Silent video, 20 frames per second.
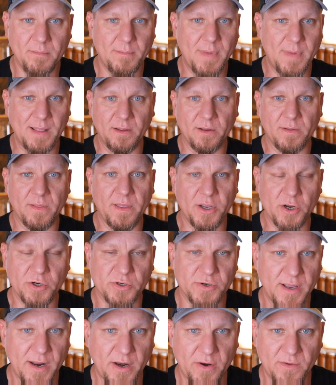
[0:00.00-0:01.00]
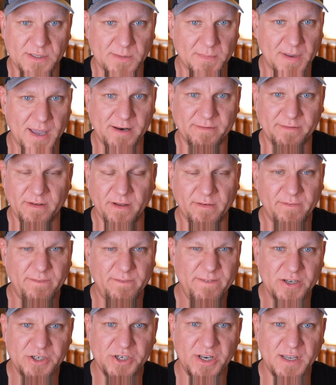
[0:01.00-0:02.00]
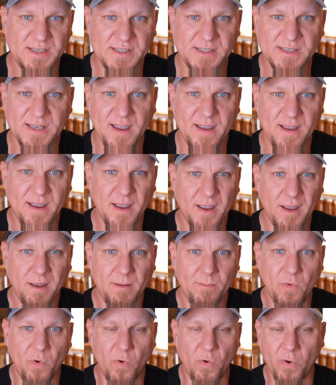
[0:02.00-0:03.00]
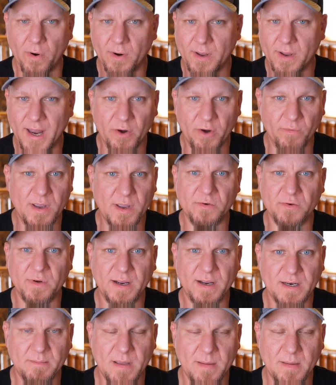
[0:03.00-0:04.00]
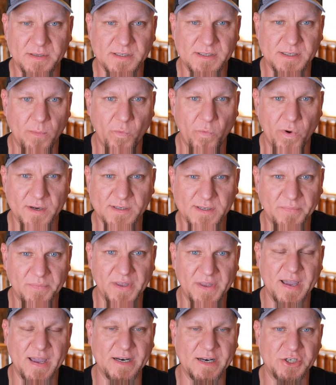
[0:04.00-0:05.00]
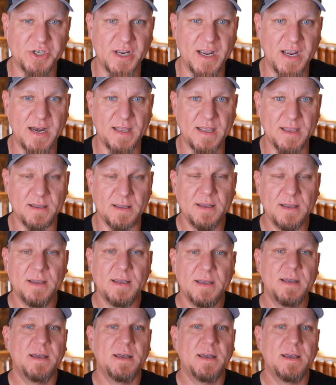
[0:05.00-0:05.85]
Might look like you're trying to do some kind of a phishing scam or kind of redirecting people somewhere, something kind of shady.